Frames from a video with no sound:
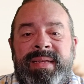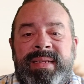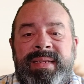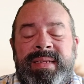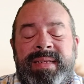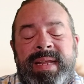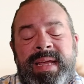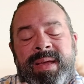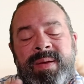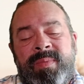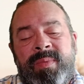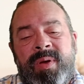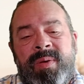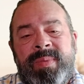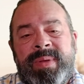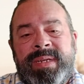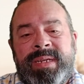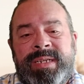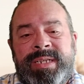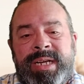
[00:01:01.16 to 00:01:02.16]
Take a
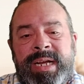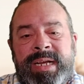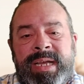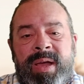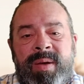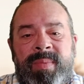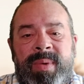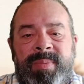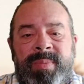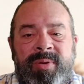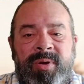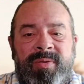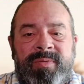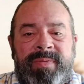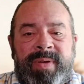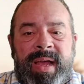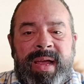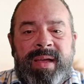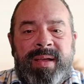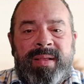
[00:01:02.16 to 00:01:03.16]
moment to check out my
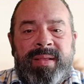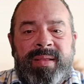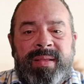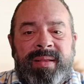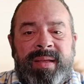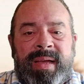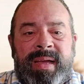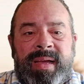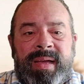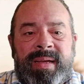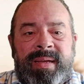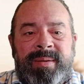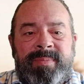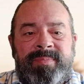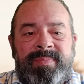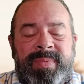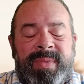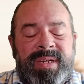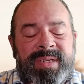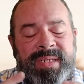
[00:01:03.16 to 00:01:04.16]
profile.
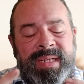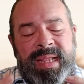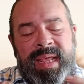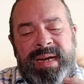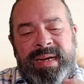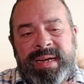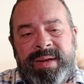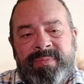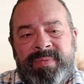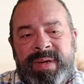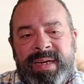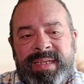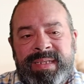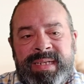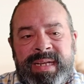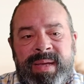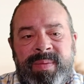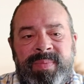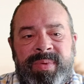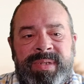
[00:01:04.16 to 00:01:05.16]
There's a lot of different
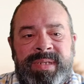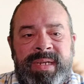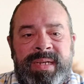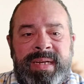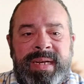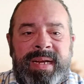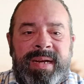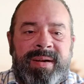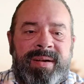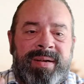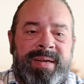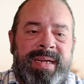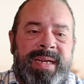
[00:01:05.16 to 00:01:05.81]
examples in here.